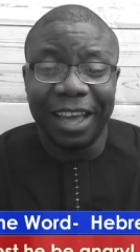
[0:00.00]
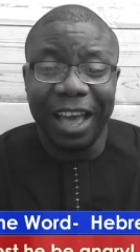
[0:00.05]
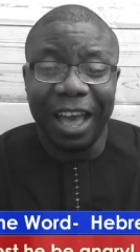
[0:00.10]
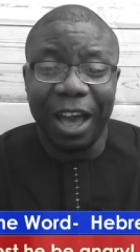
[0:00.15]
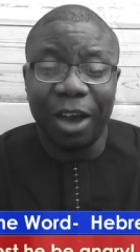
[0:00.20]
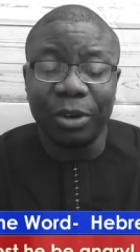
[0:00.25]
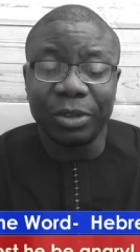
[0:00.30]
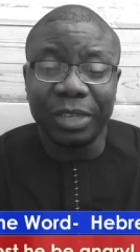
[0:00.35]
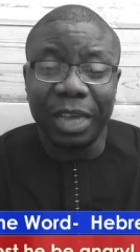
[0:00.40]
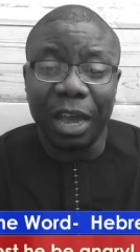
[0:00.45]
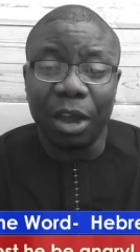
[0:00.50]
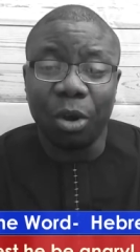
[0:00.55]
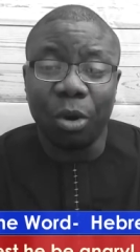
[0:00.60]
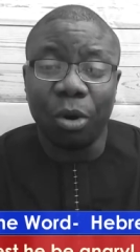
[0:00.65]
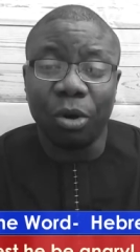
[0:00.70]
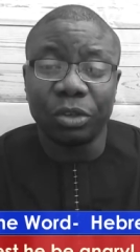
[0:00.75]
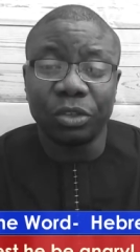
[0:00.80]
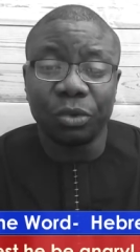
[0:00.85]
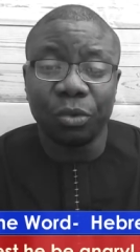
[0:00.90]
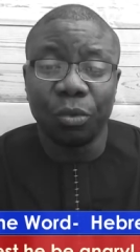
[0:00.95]
outer
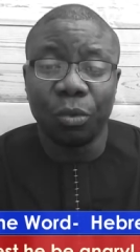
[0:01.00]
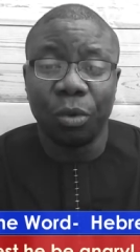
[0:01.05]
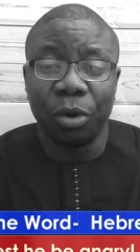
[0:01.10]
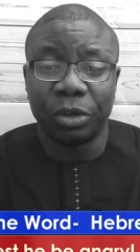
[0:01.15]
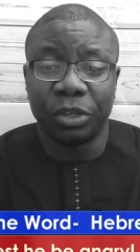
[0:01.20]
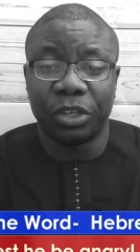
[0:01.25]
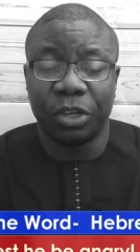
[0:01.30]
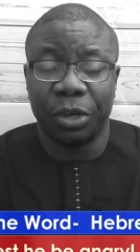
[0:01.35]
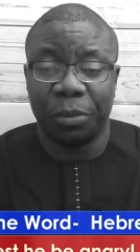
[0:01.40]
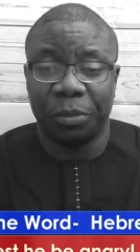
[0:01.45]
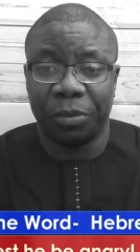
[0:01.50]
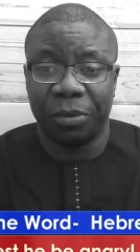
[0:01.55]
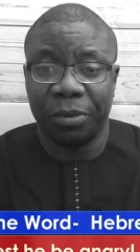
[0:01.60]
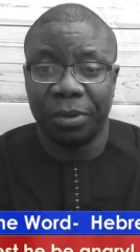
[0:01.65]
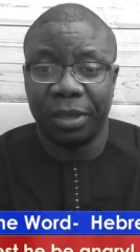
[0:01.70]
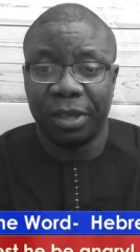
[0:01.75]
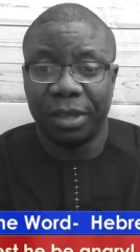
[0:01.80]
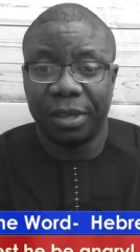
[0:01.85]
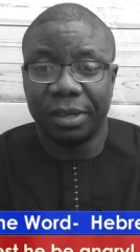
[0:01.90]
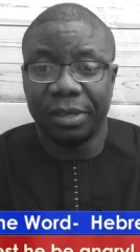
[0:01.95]
court worship.
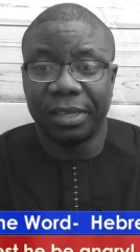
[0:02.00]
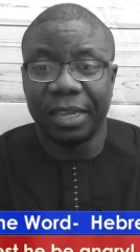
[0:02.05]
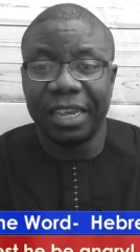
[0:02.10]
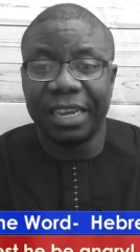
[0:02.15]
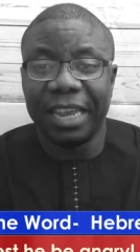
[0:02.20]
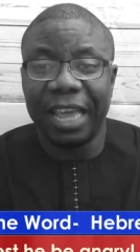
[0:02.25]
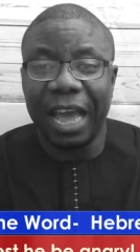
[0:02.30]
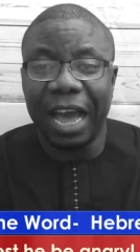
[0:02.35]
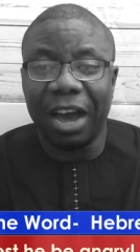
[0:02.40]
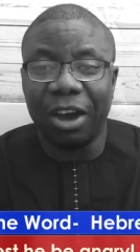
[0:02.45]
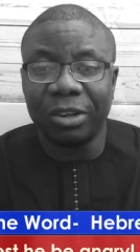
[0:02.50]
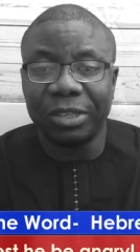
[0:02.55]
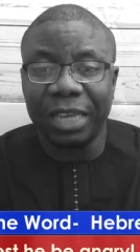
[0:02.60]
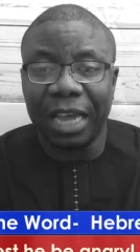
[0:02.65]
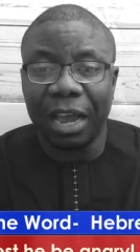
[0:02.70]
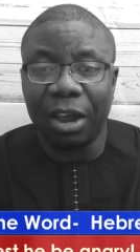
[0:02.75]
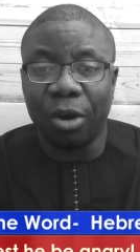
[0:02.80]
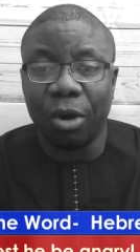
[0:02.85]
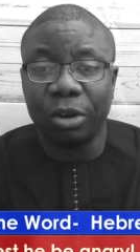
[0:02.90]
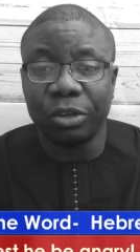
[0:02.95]
You see, the
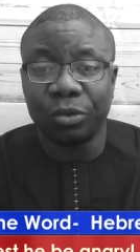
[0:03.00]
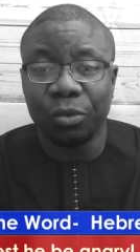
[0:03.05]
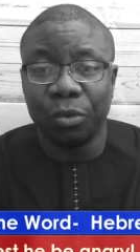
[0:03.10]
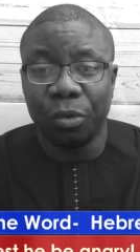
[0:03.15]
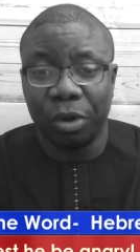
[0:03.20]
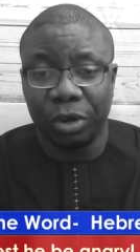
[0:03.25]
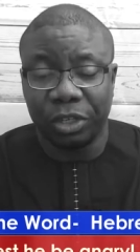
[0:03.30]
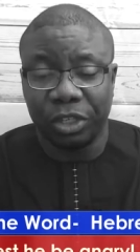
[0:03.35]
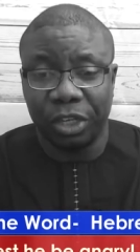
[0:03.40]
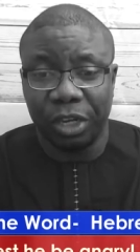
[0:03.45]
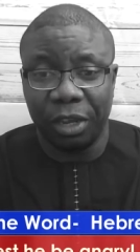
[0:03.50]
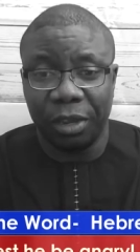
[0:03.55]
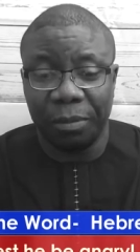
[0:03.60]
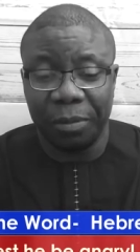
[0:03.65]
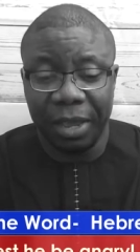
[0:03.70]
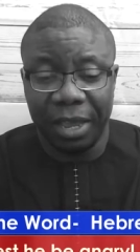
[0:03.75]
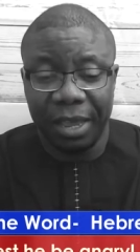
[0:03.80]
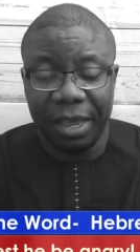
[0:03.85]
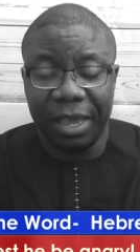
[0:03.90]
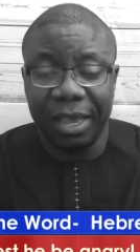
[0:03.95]
outer court
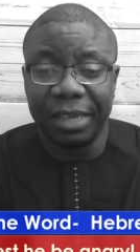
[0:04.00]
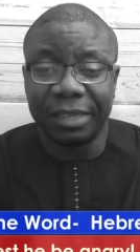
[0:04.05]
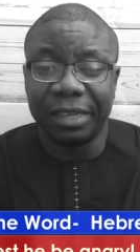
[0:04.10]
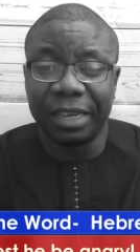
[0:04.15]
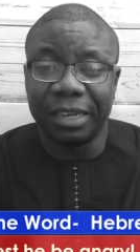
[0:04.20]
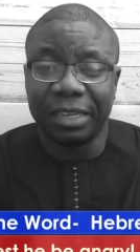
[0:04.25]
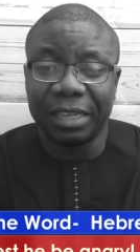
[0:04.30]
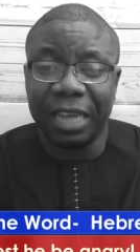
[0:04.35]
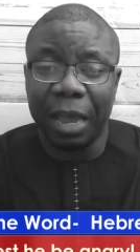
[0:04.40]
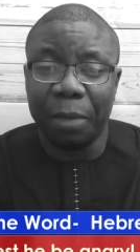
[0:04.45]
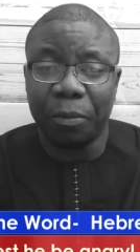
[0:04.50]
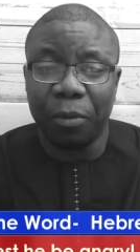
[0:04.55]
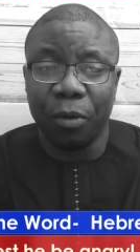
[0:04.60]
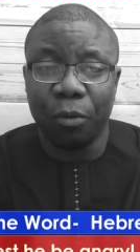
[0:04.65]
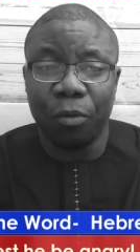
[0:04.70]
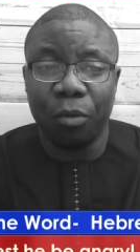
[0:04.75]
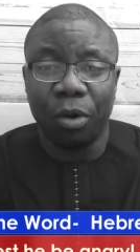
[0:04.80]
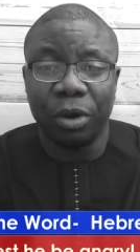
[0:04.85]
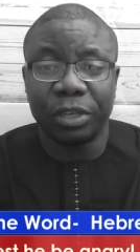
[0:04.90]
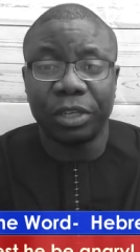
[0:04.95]
worship is a type
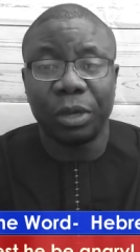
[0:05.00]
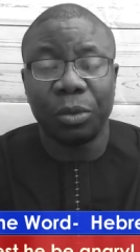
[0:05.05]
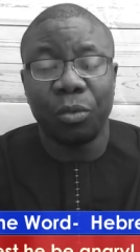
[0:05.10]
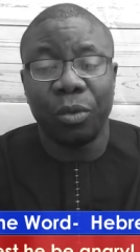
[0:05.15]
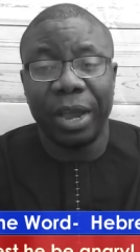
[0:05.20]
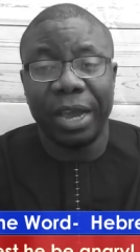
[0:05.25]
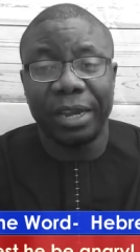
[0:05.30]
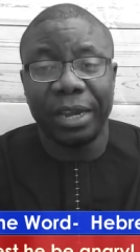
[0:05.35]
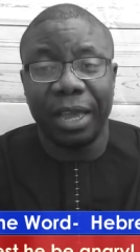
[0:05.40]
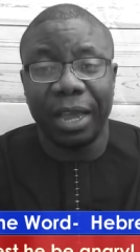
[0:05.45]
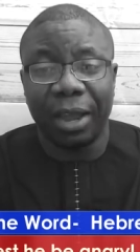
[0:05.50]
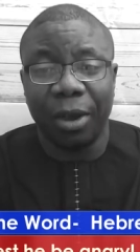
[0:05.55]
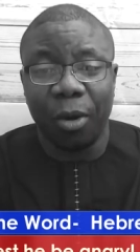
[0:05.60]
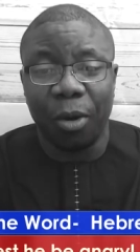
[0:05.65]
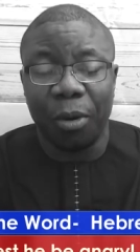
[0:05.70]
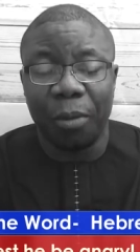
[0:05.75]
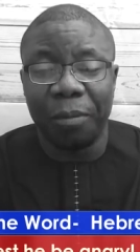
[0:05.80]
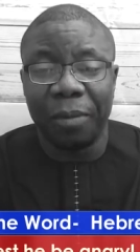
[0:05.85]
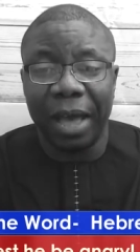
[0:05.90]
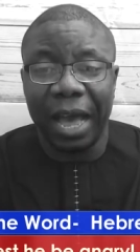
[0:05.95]
of worship where they
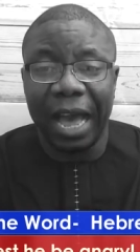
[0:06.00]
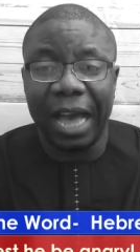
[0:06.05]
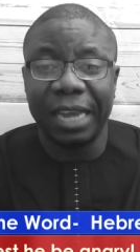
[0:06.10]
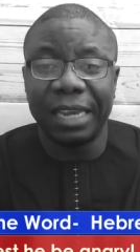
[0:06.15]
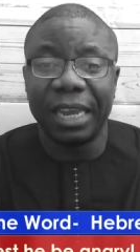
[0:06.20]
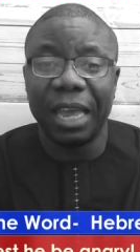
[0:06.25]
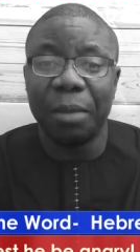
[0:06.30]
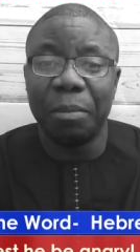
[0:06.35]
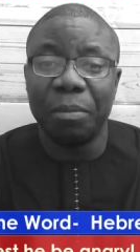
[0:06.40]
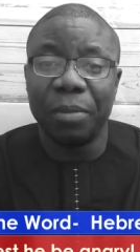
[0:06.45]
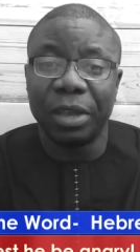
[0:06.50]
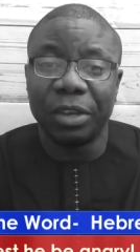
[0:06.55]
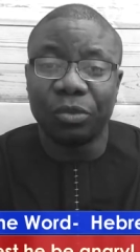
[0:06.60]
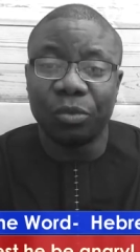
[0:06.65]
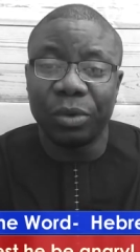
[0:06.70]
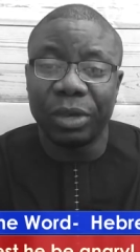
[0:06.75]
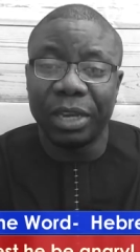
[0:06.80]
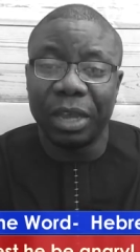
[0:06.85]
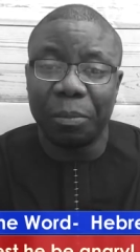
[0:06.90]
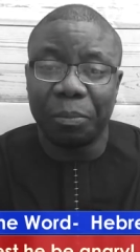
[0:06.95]
come and they meet
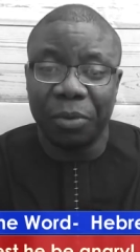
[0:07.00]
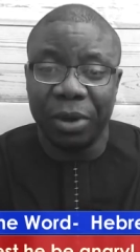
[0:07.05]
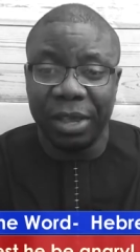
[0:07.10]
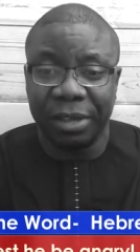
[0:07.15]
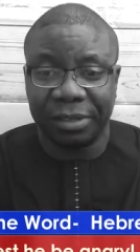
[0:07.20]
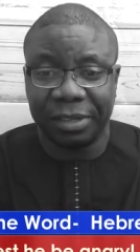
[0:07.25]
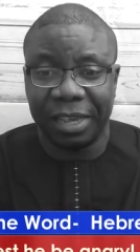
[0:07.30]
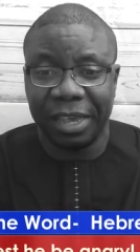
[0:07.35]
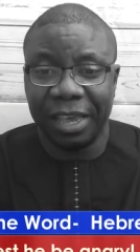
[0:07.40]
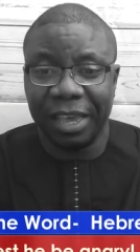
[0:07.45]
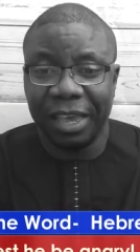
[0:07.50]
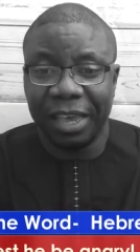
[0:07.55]
with the priest.